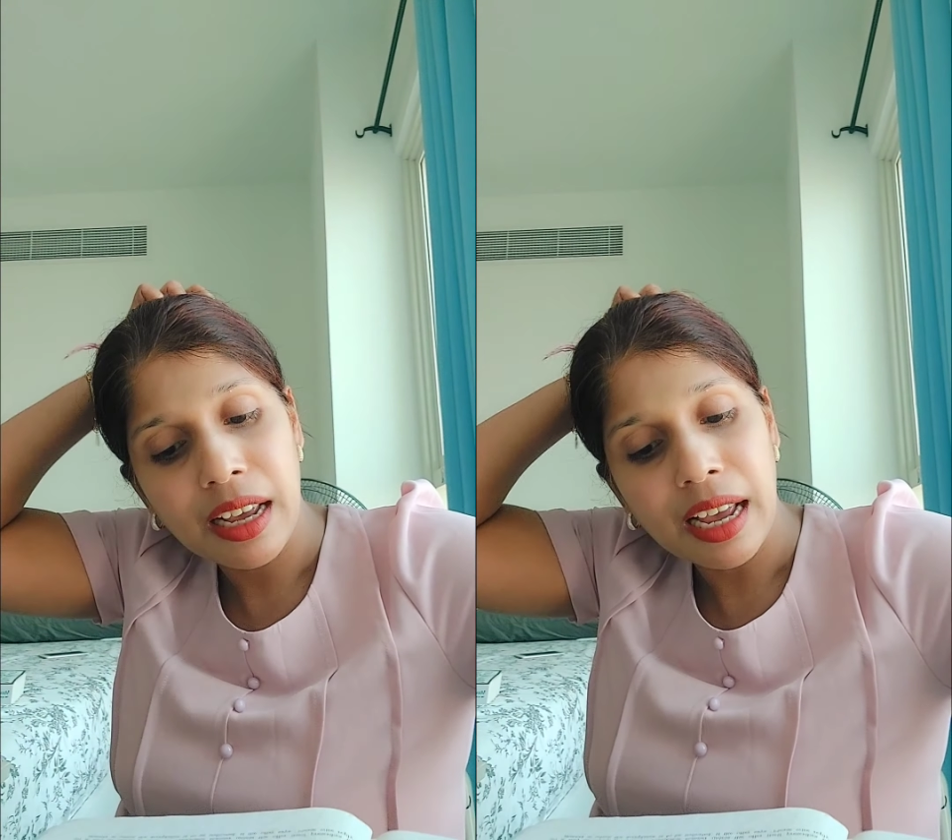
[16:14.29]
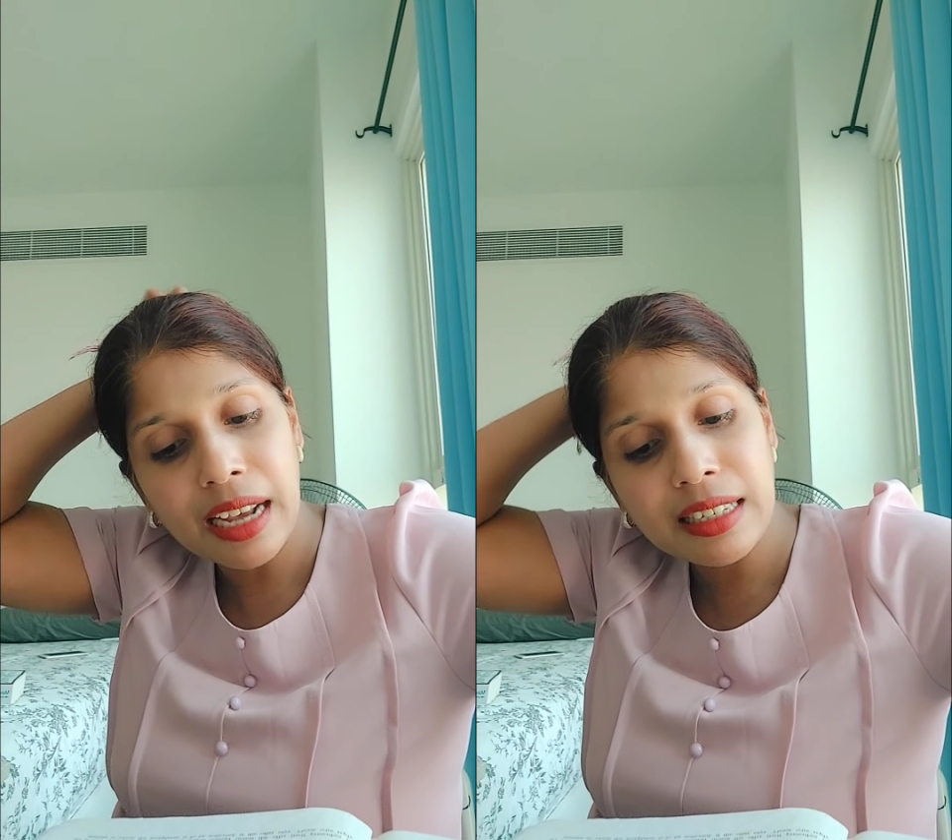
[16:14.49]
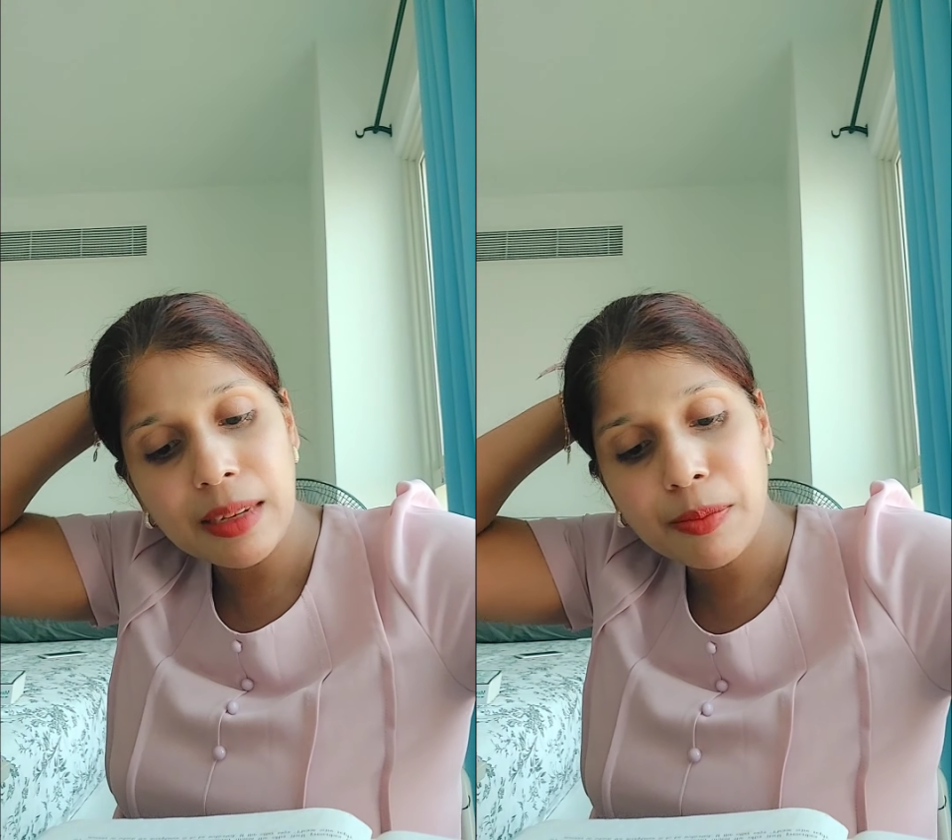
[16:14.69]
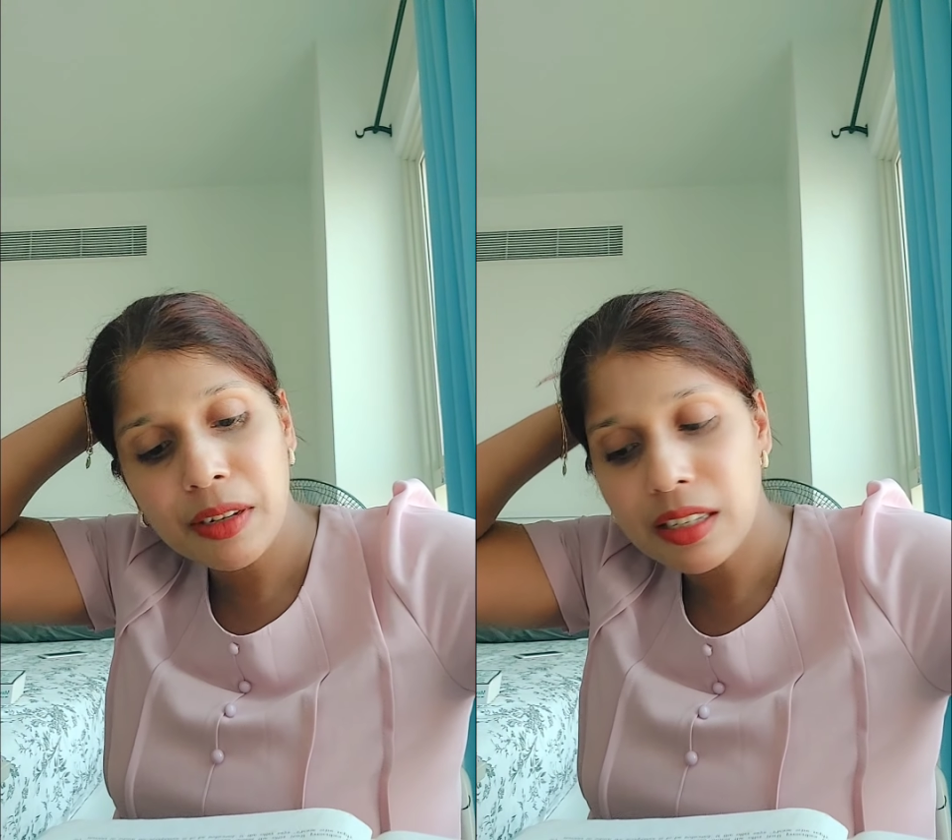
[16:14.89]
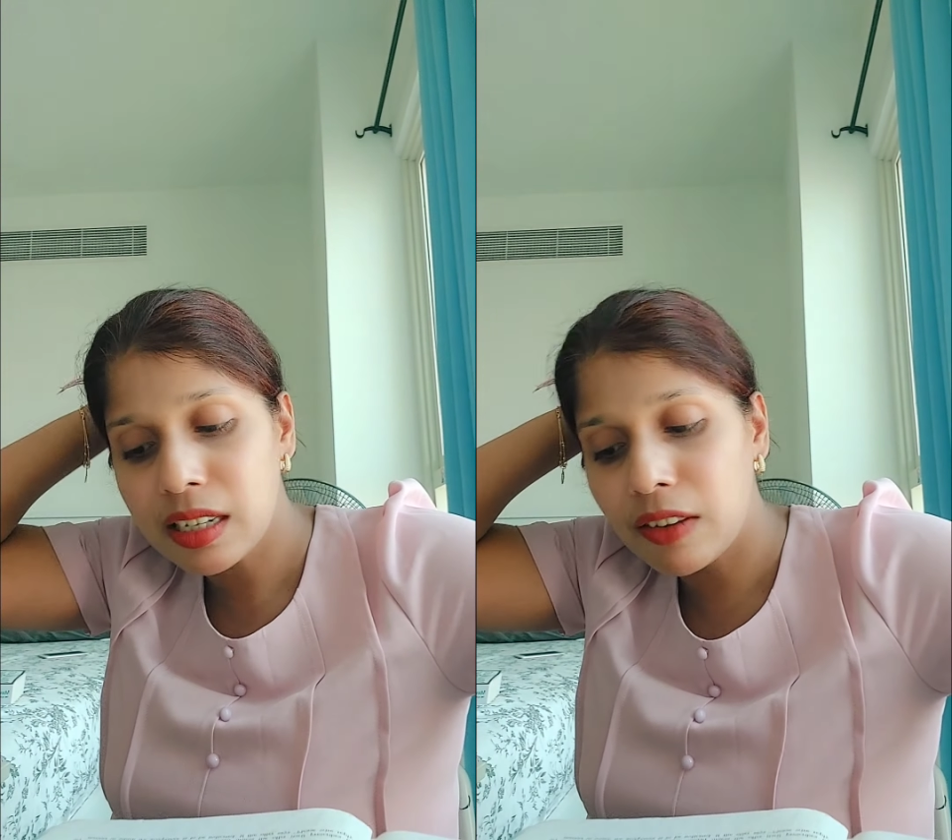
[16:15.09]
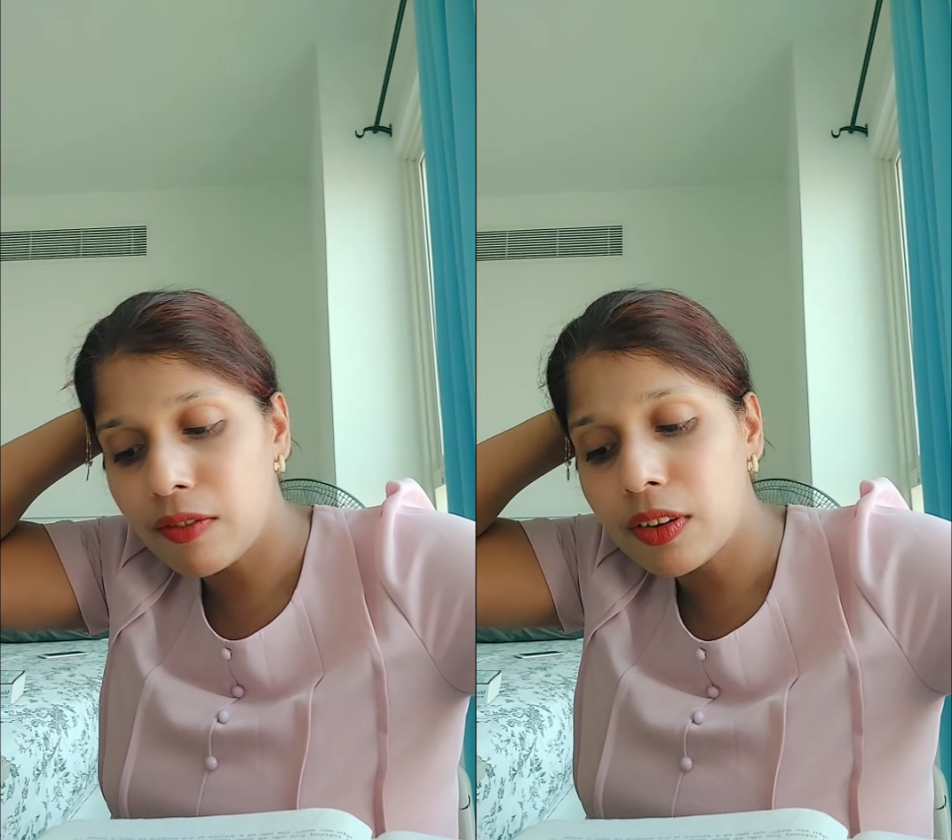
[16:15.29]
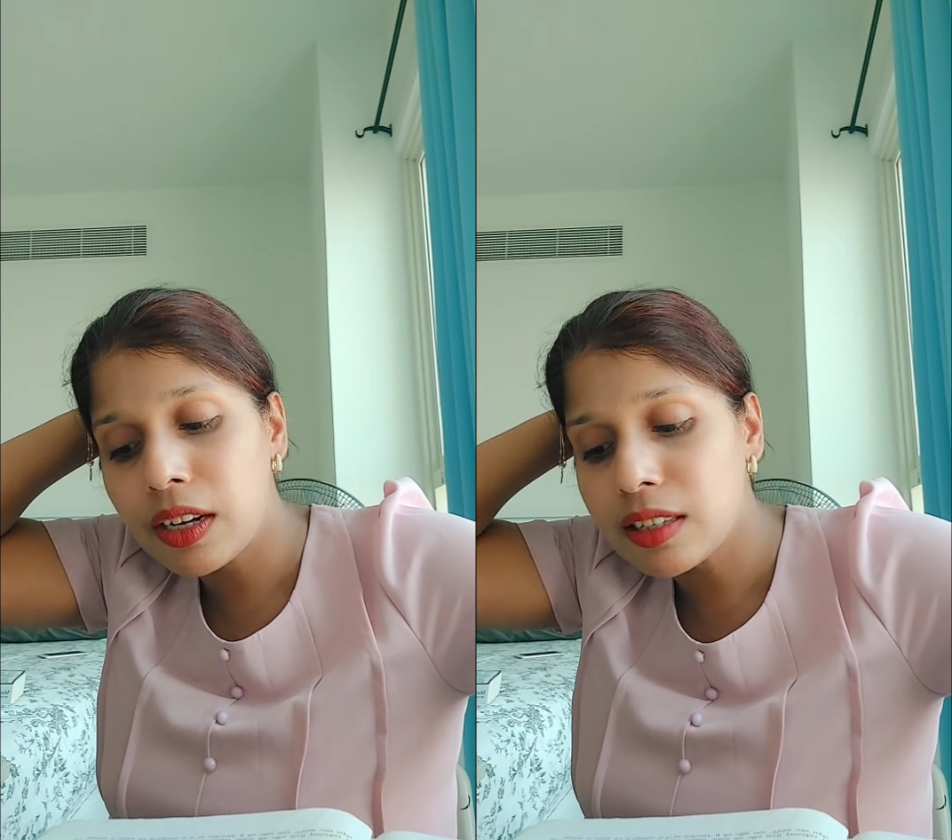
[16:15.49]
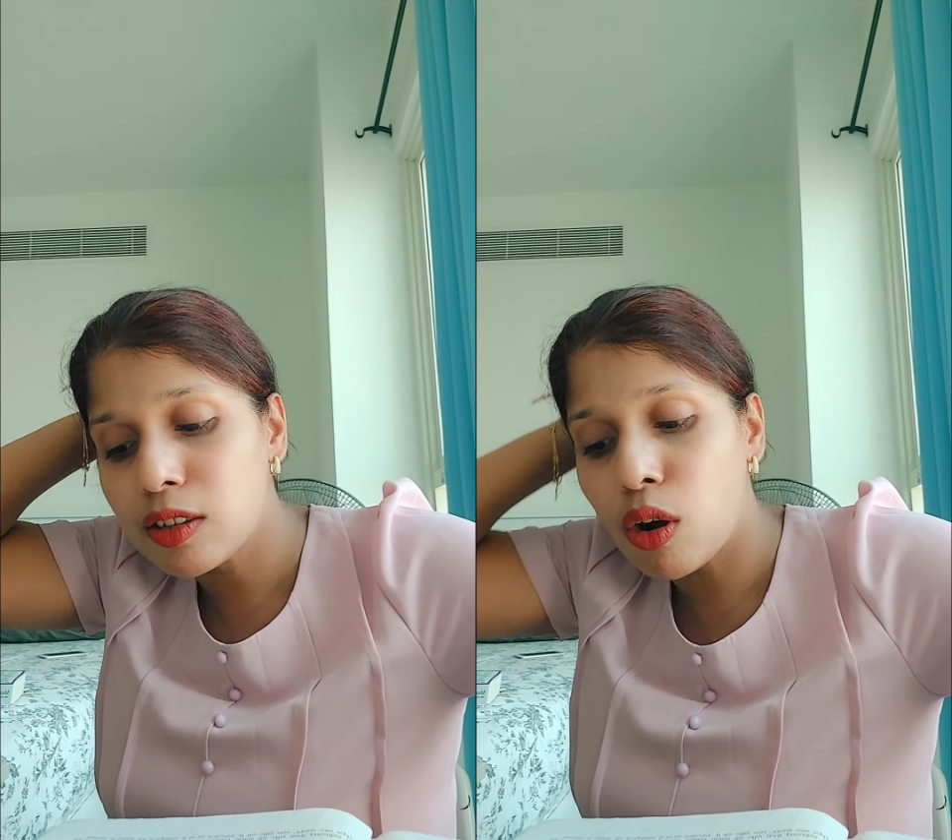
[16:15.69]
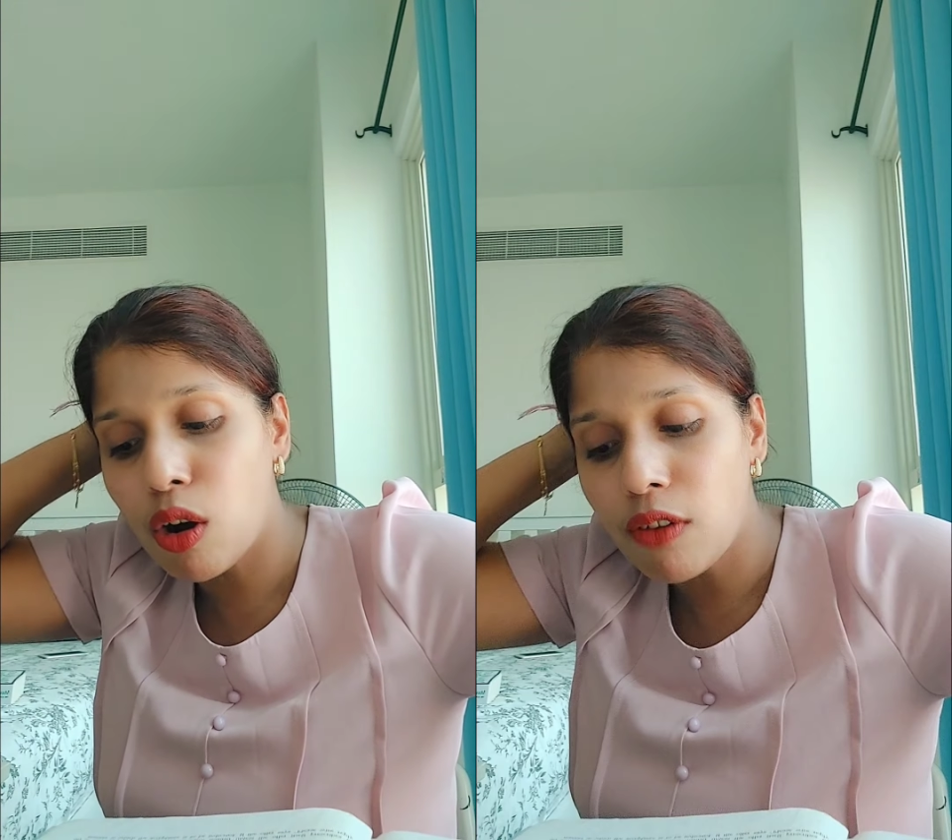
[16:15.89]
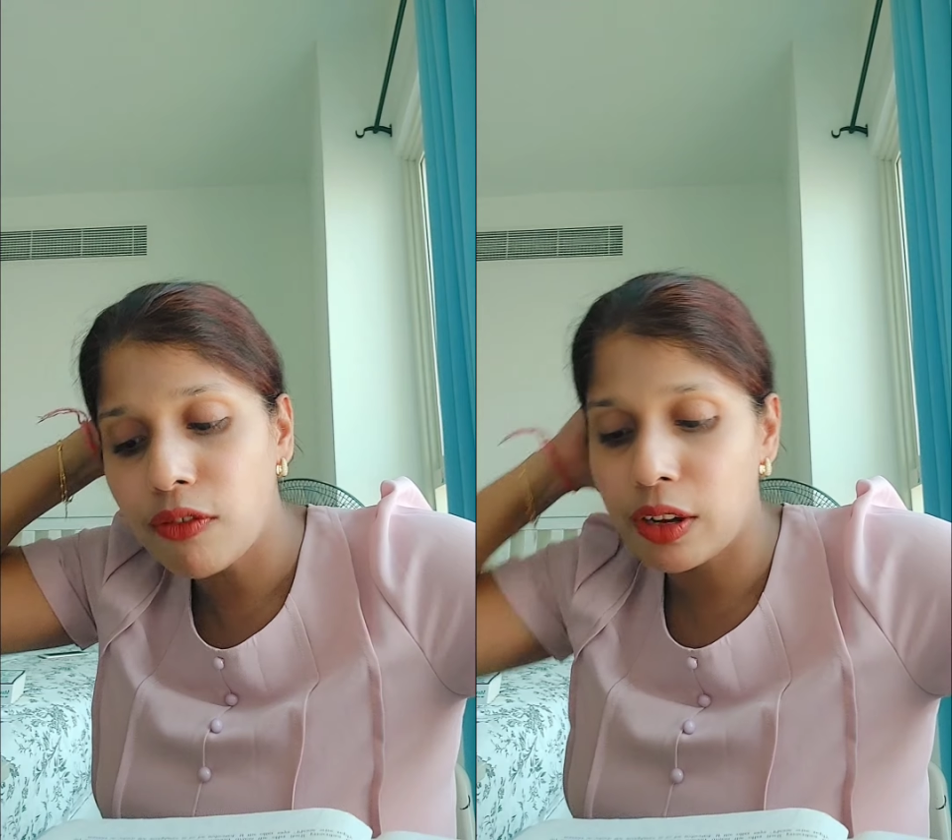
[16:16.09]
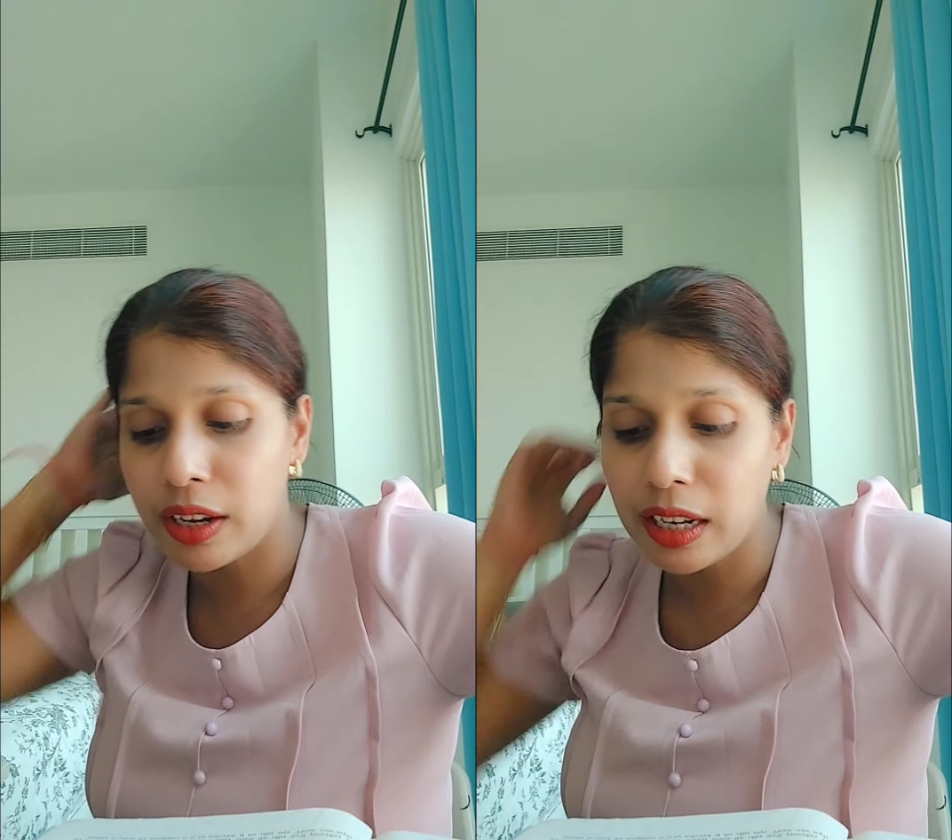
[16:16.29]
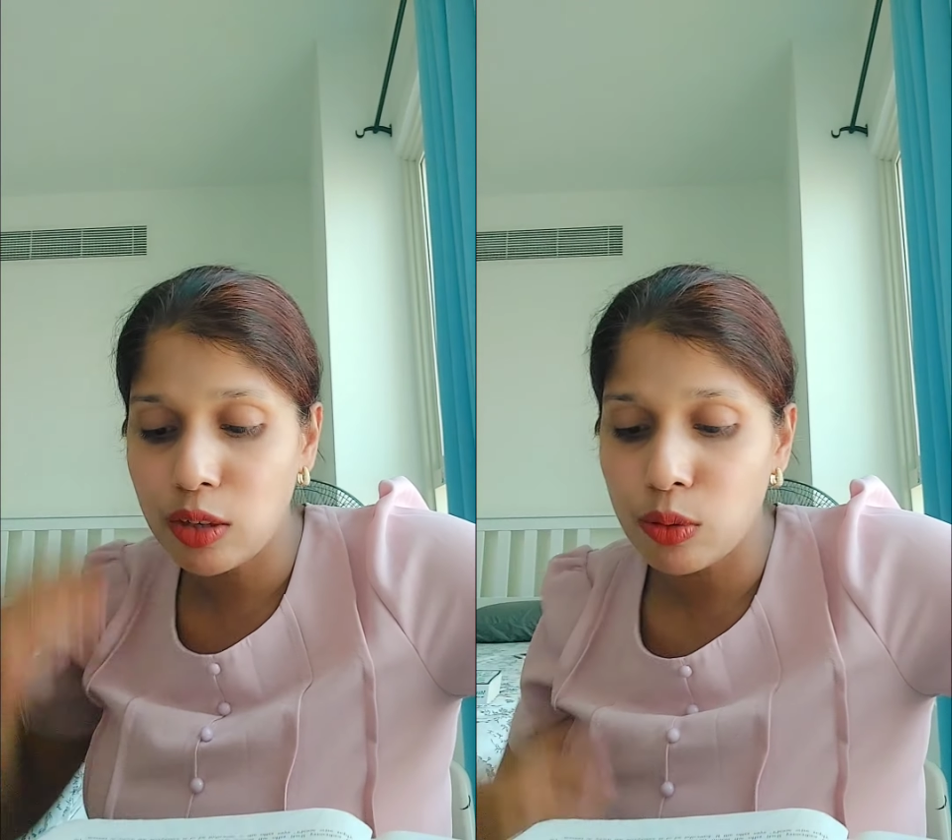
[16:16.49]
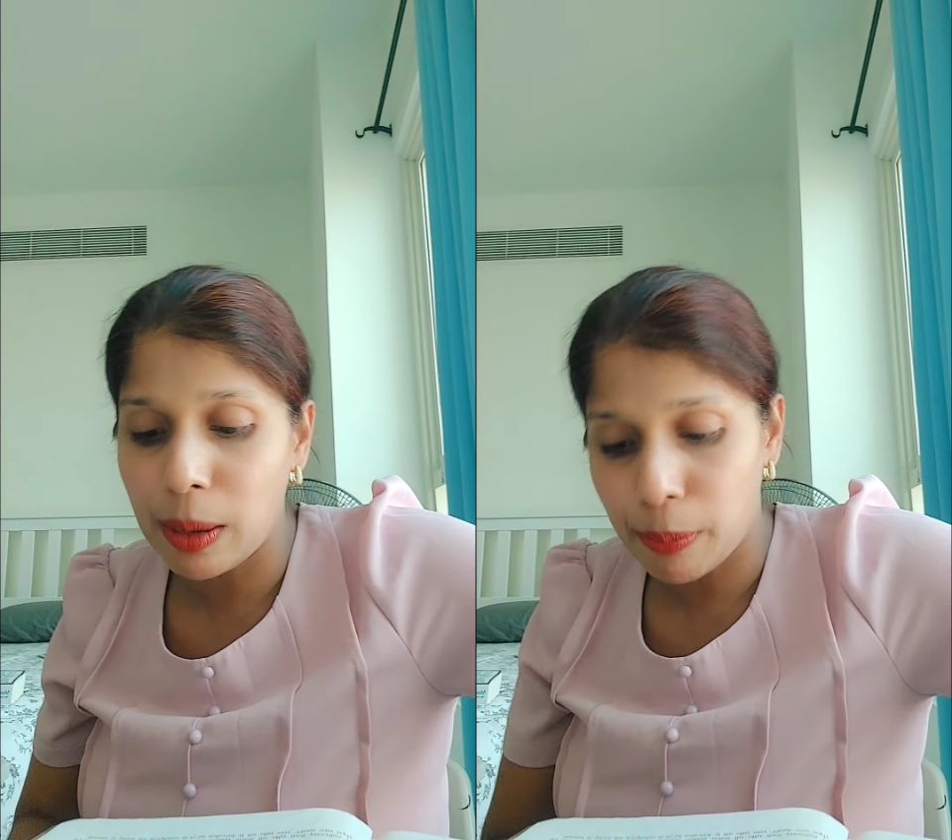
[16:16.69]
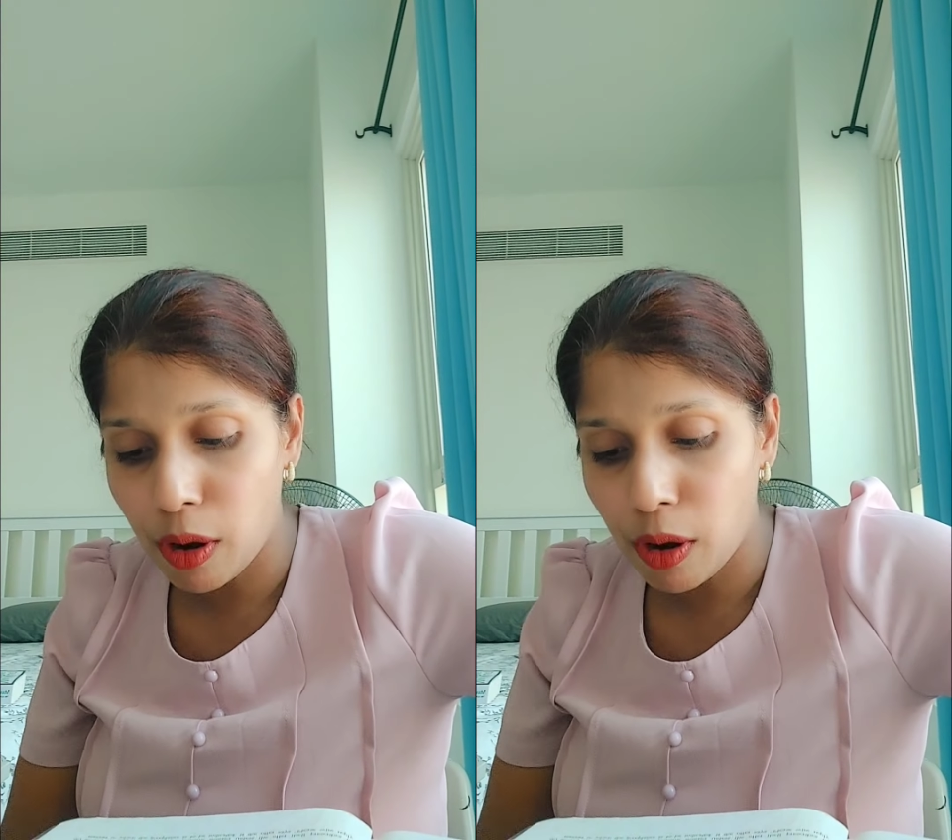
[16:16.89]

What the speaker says: Acceptance converts the offer into a